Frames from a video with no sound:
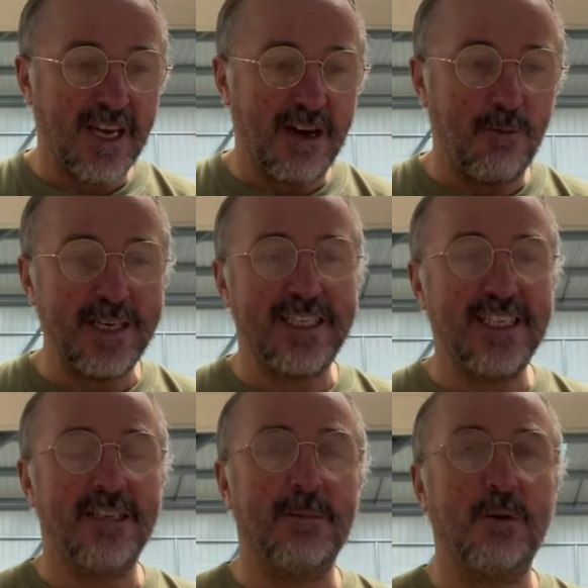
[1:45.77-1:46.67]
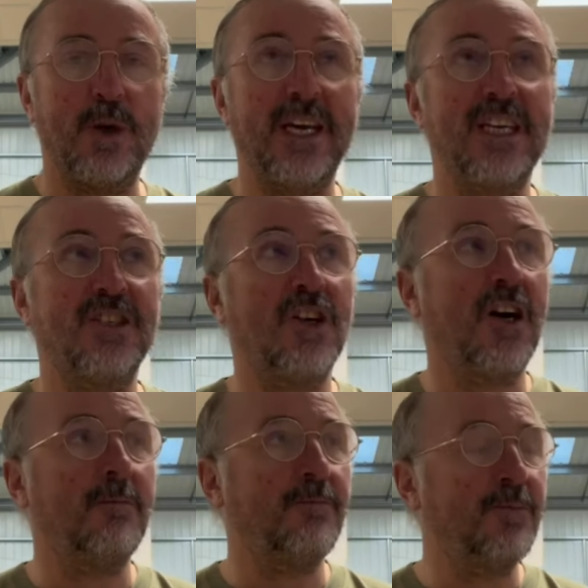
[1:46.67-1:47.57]
I went into my
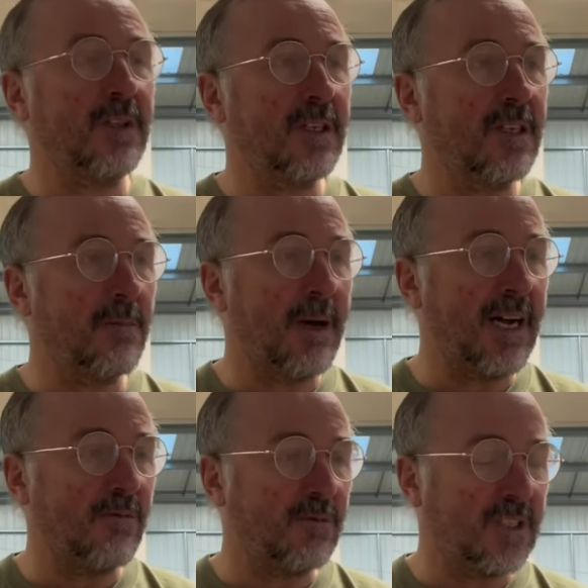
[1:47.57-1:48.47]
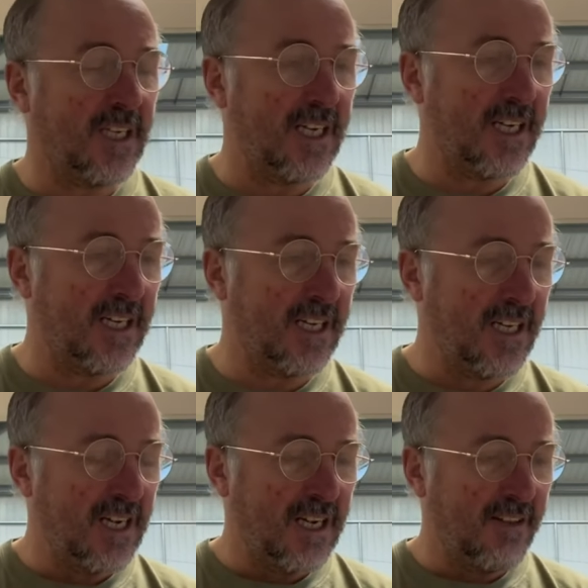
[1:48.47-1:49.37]
workshop about, I think
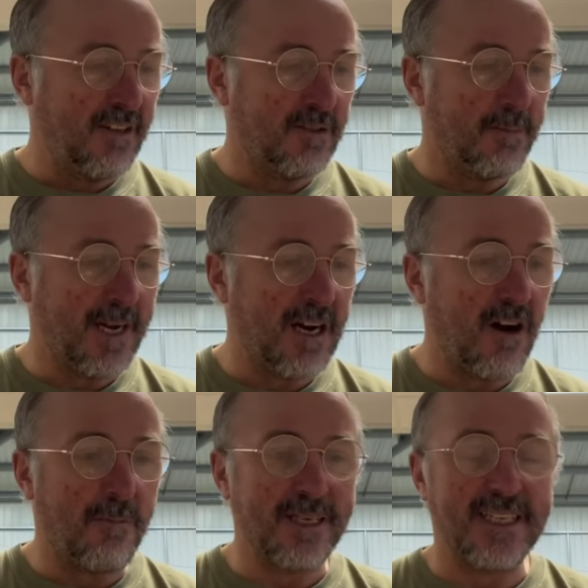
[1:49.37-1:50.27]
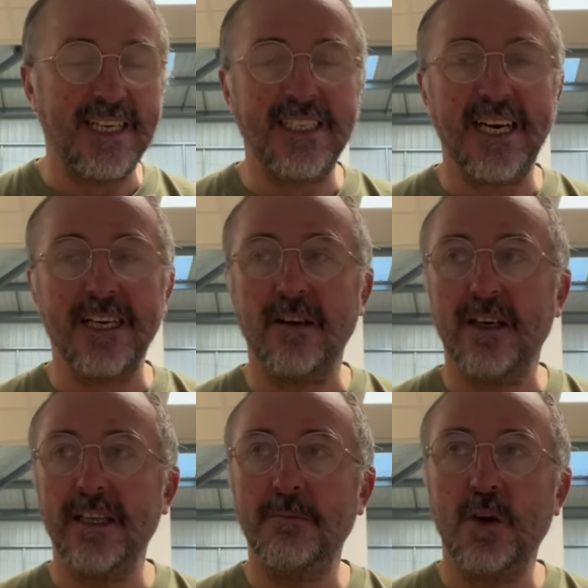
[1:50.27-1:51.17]
it was about past 8, 9
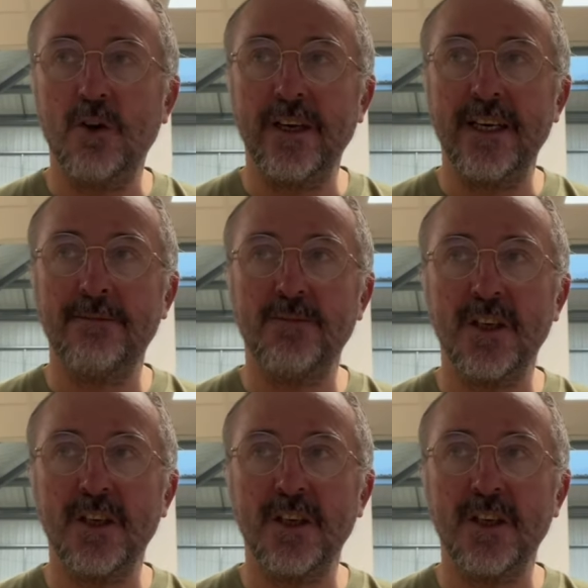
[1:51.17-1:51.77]
o'clock in the morning,